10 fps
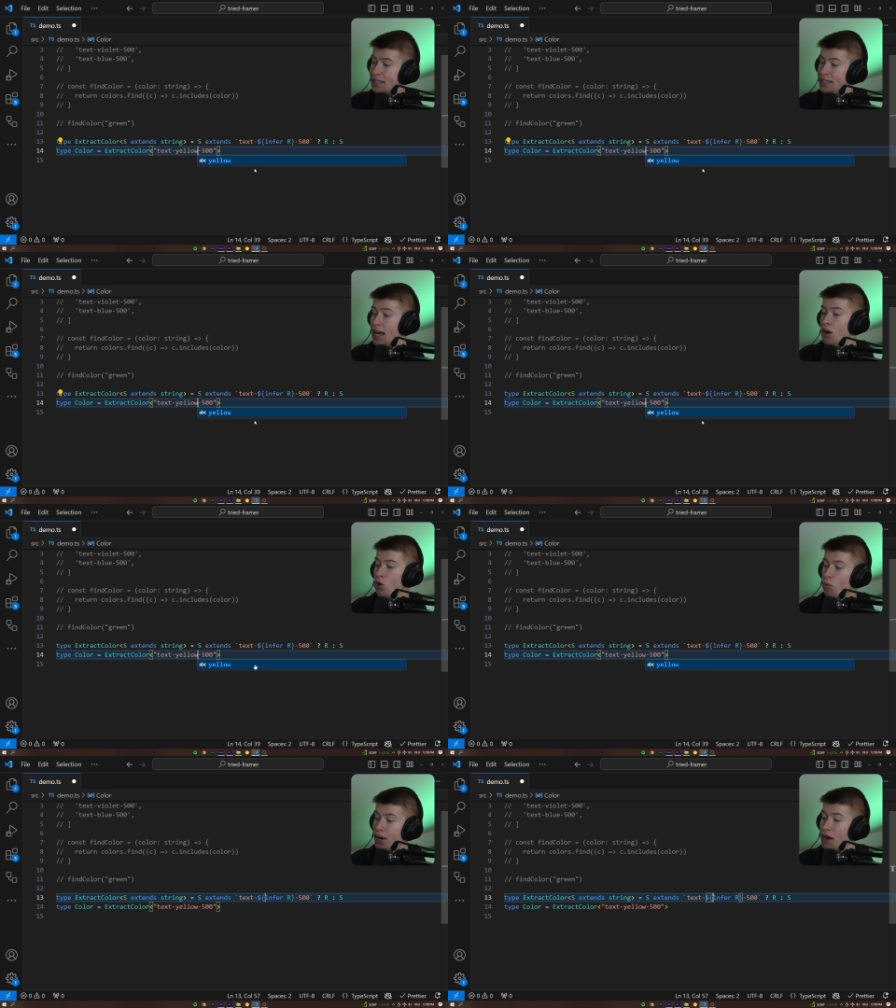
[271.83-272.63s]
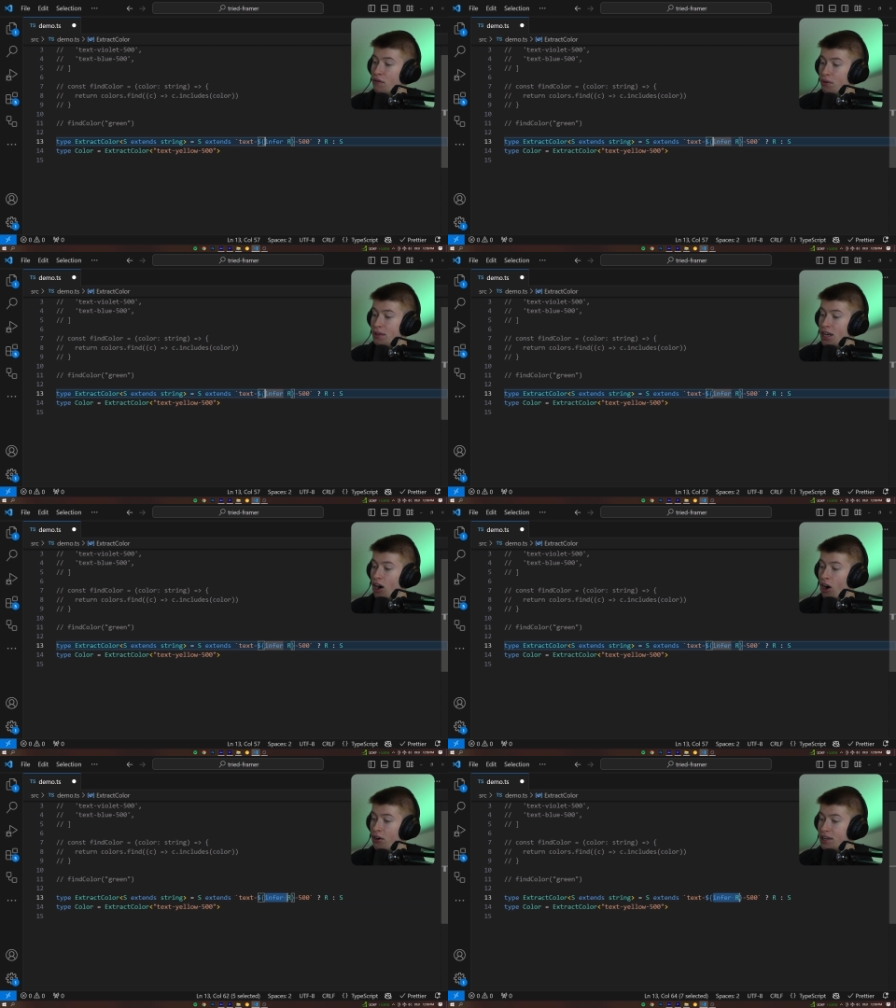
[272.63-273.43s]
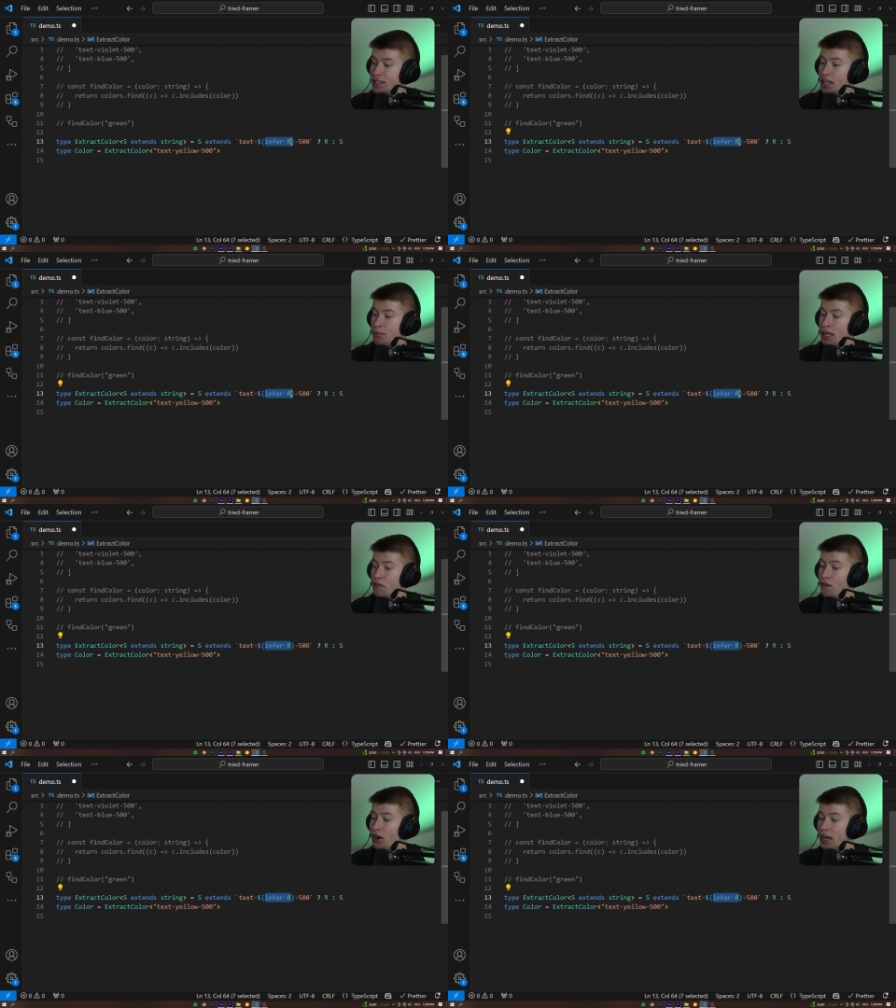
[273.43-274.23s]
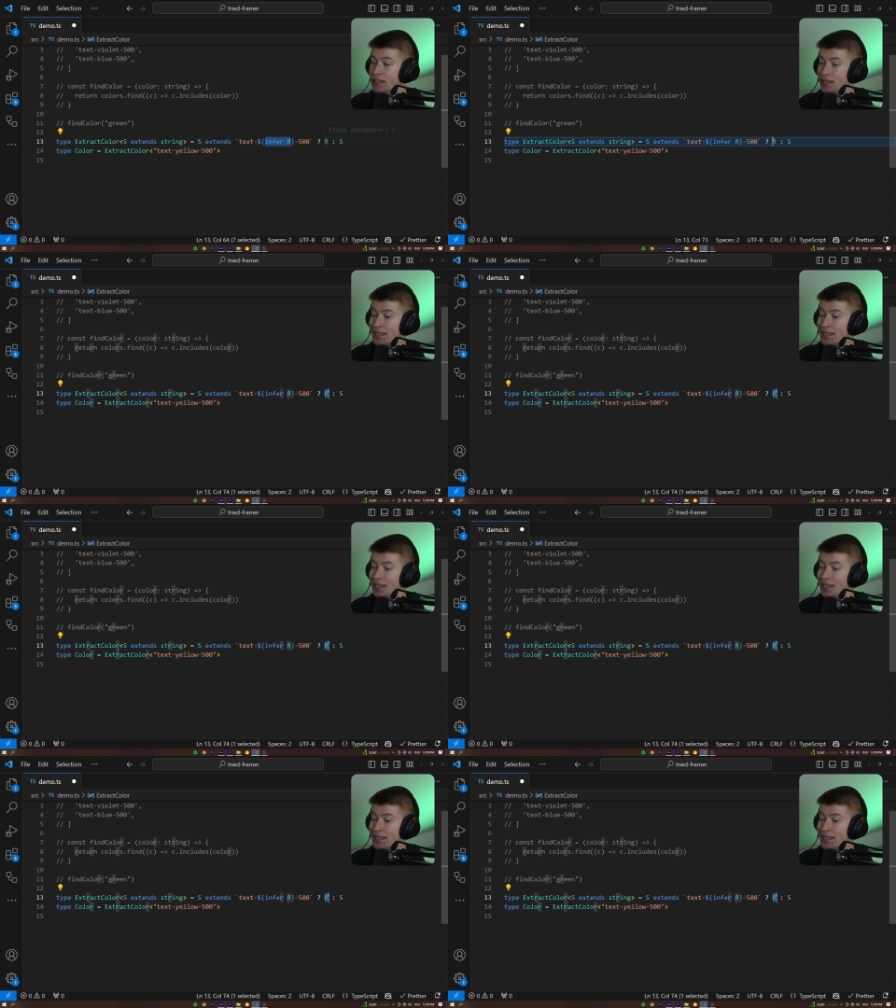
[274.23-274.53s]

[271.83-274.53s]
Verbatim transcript: yellow, whatever the R is going to be inferred as,